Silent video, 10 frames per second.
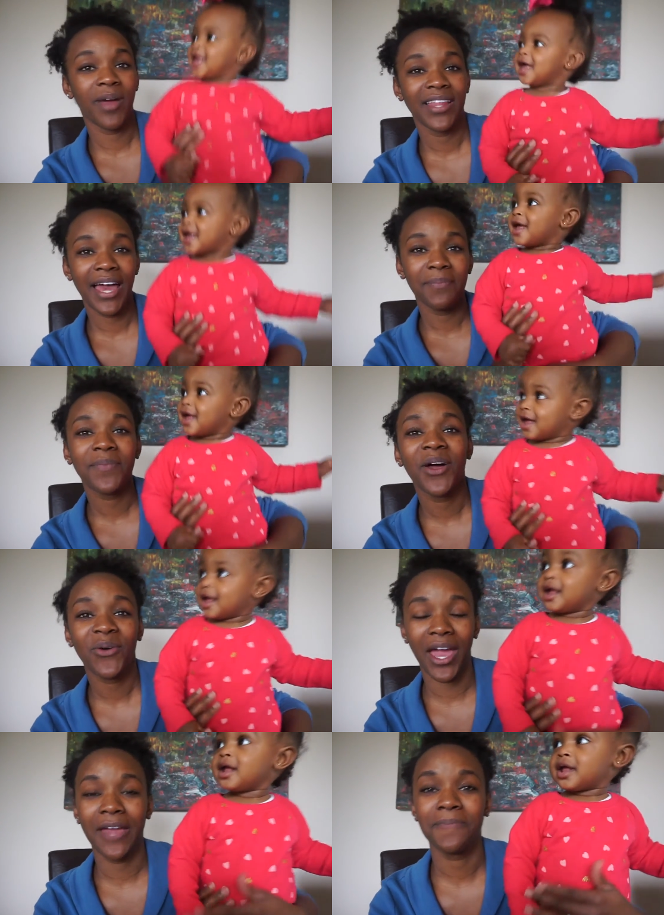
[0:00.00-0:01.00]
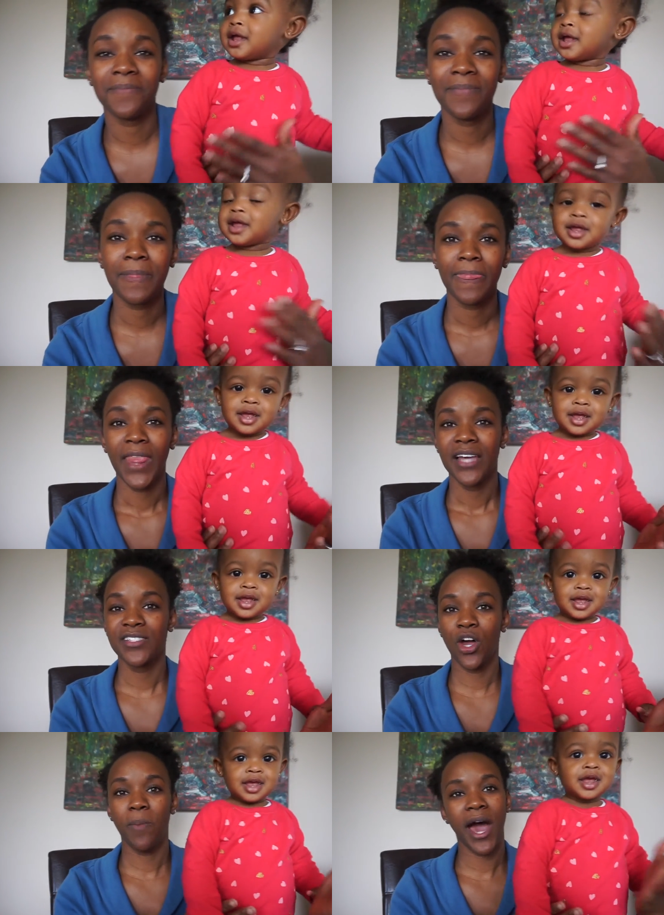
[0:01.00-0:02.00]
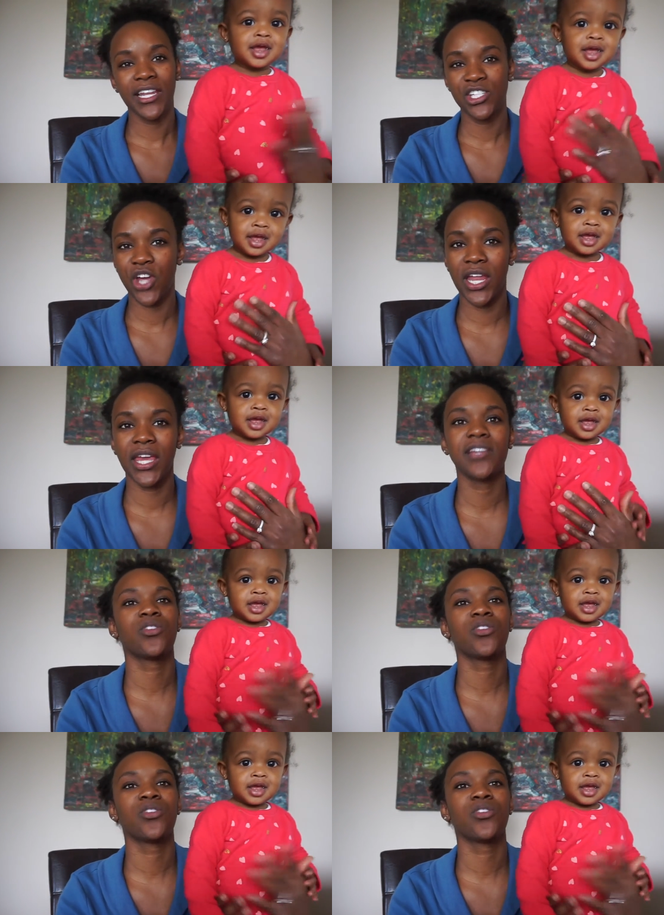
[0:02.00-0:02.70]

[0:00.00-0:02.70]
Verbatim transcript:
Speaker 1: my lap? Okay. So potty training is